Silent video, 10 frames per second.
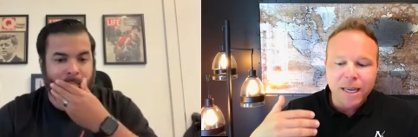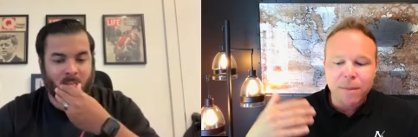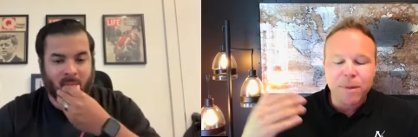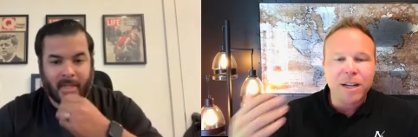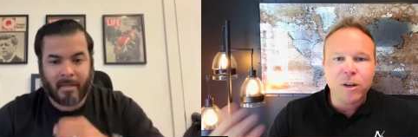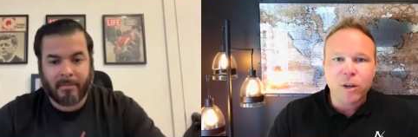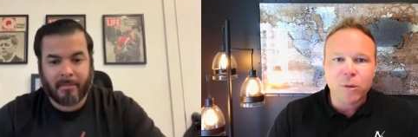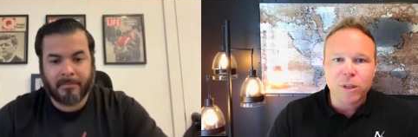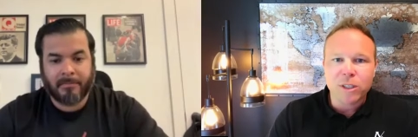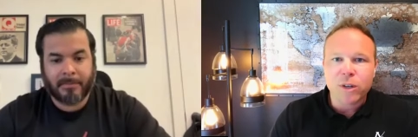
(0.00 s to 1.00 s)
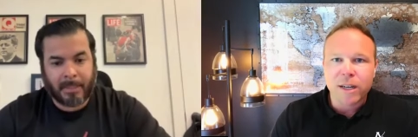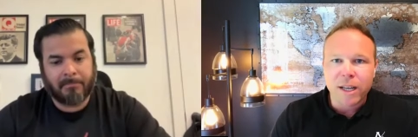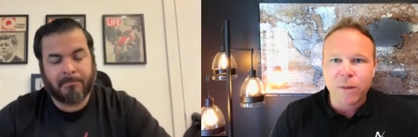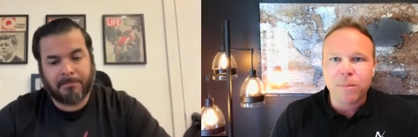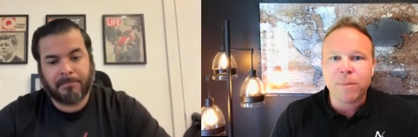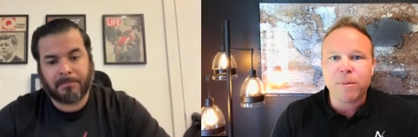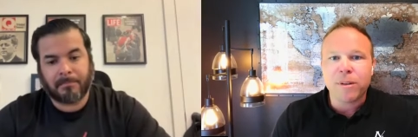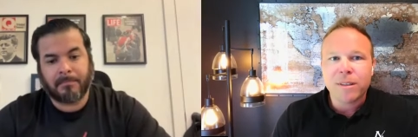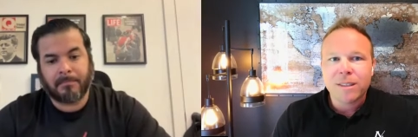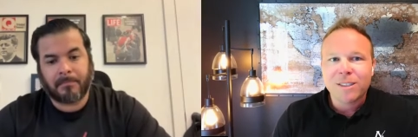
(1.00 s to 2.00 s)
Speaker 1: yeah, but I know you're really trying to help people.
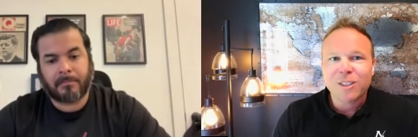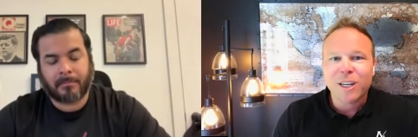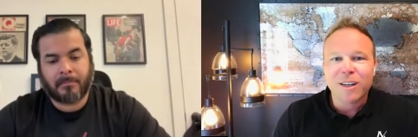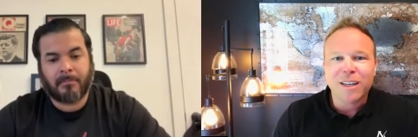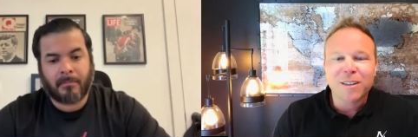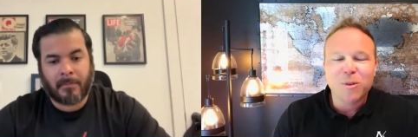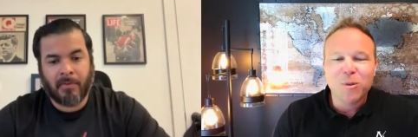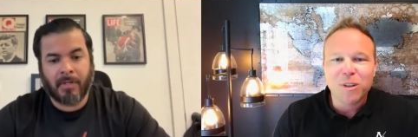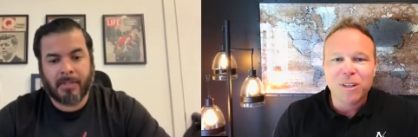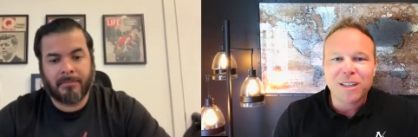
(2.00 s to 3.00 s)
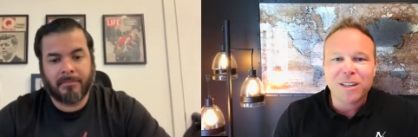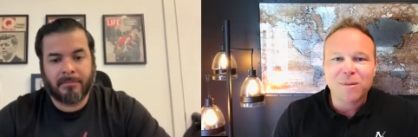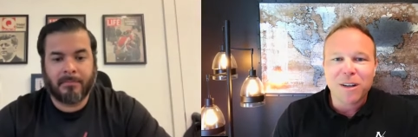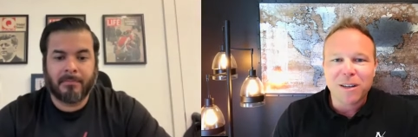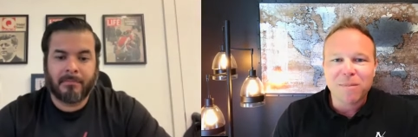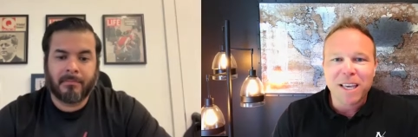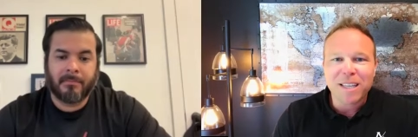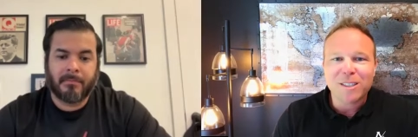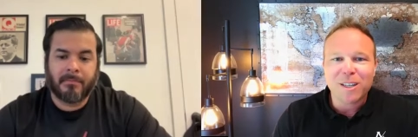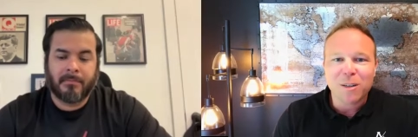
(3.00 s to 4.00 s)
Share a cool um, case
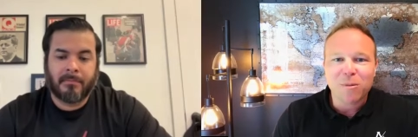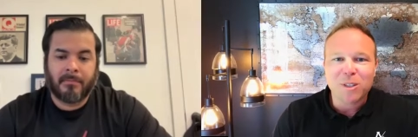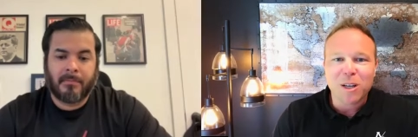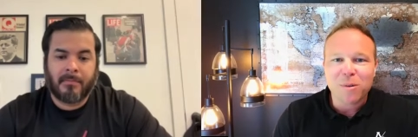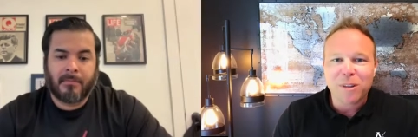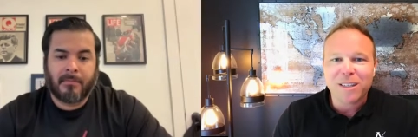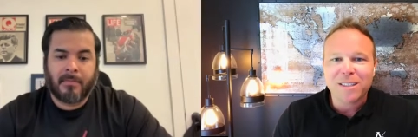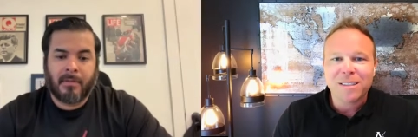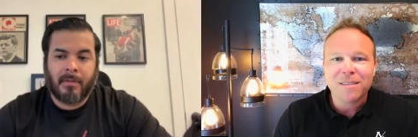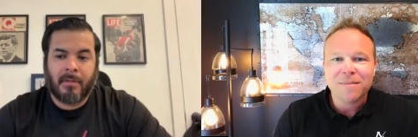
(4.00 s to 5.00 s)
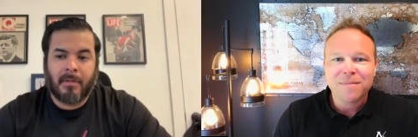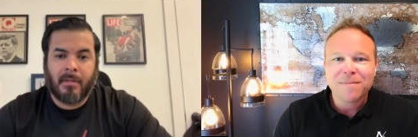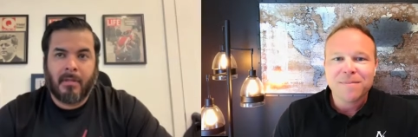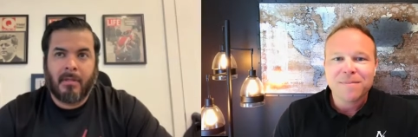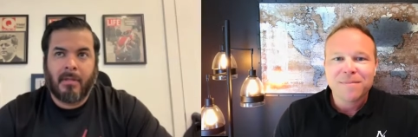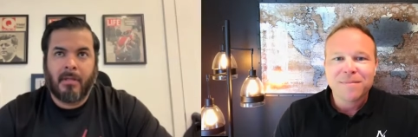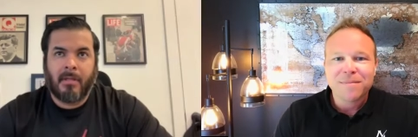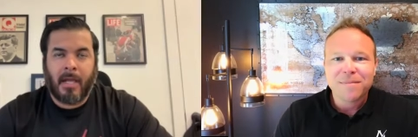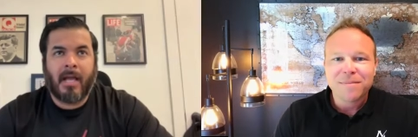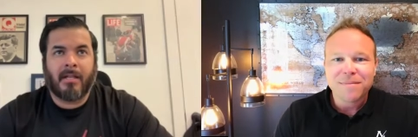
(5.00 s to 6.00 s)
study result with us.
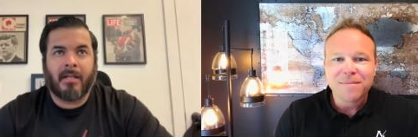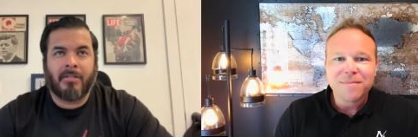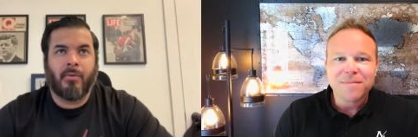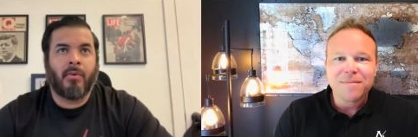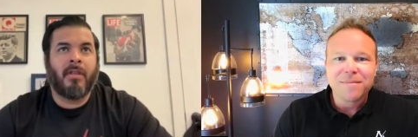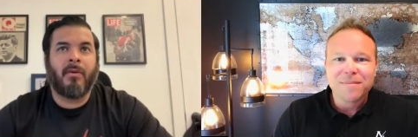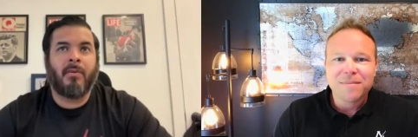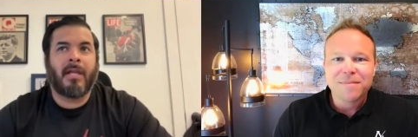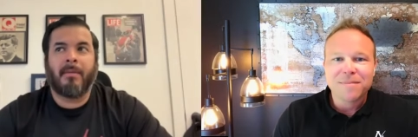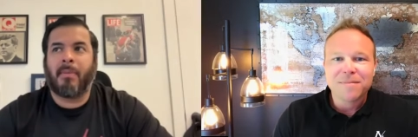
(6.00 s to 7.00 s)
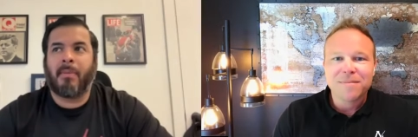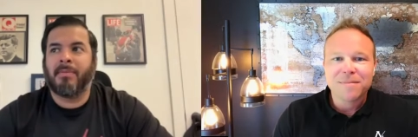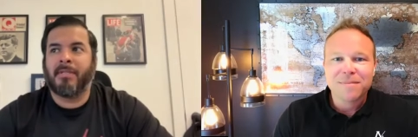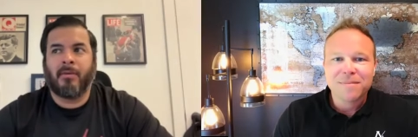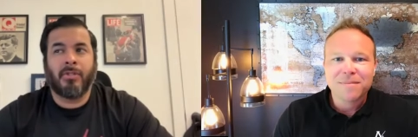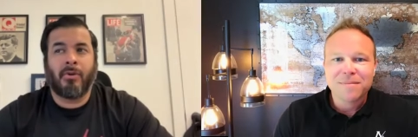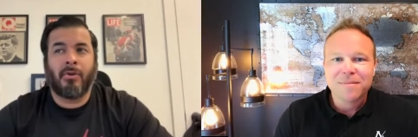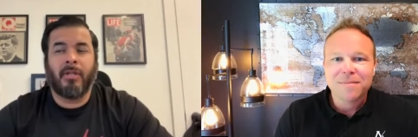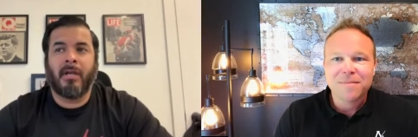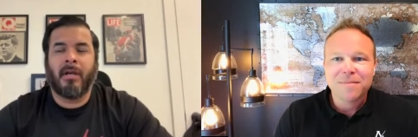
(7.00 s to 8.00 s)
Speaker 2: Yeah. So one of the one that pops up was
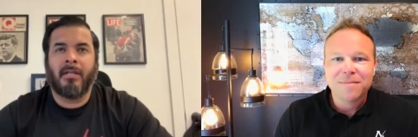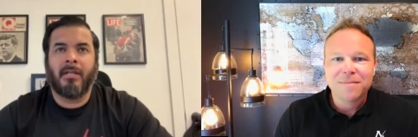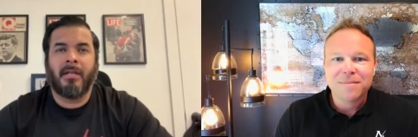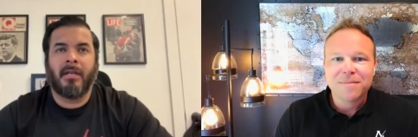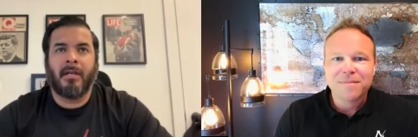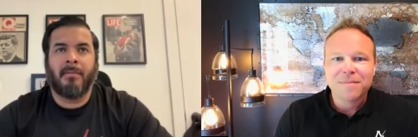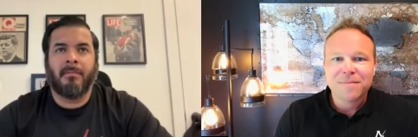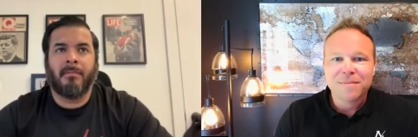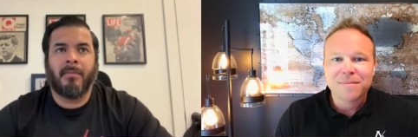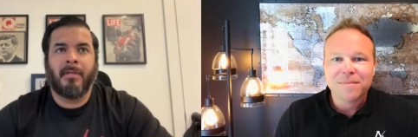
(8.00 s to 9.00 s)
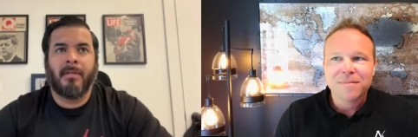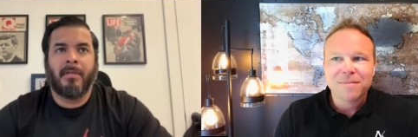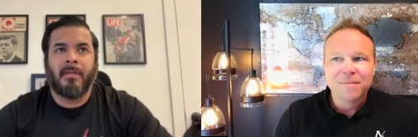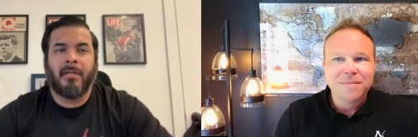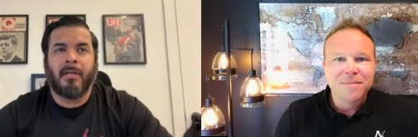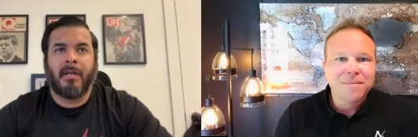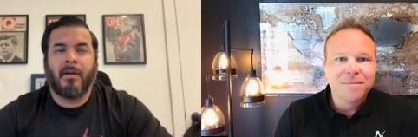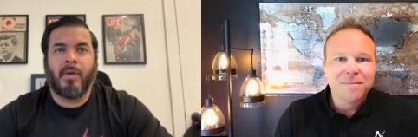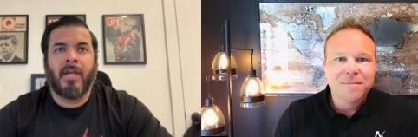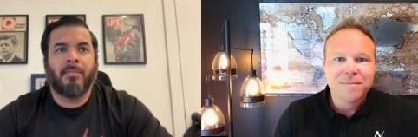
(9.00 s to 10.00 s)
early on. Um, uh,
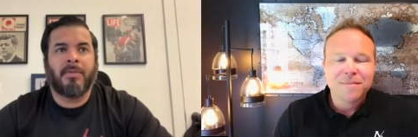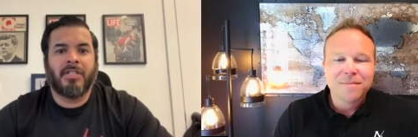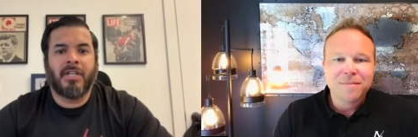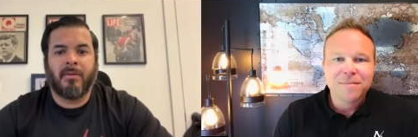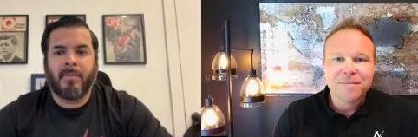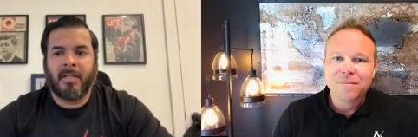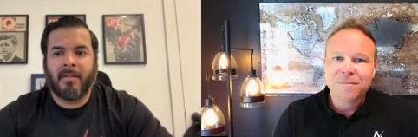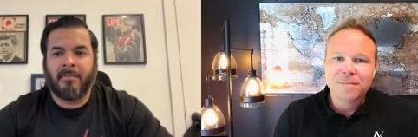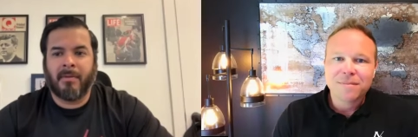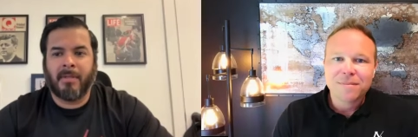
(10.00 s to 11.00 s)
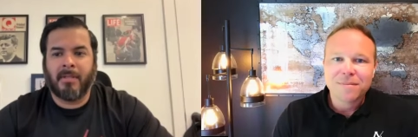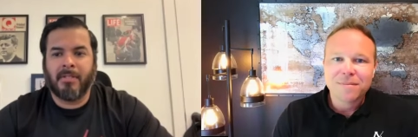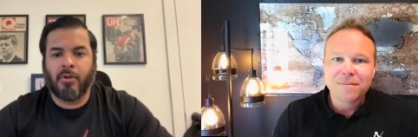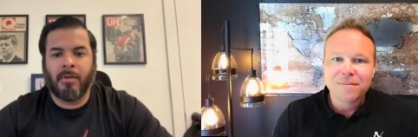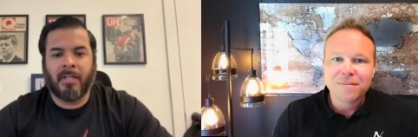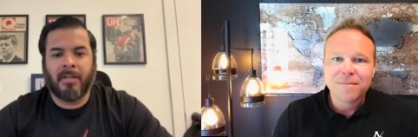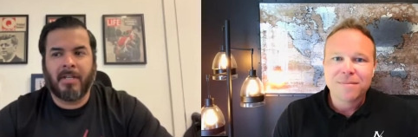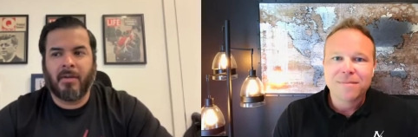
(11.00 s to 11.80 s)
we helped a gentleman from the sober living